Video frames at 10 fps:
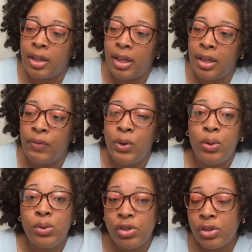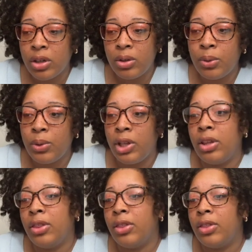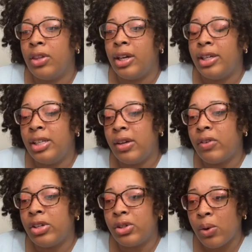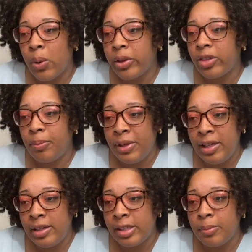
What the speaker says: If you struggle with the idea of controlling the peace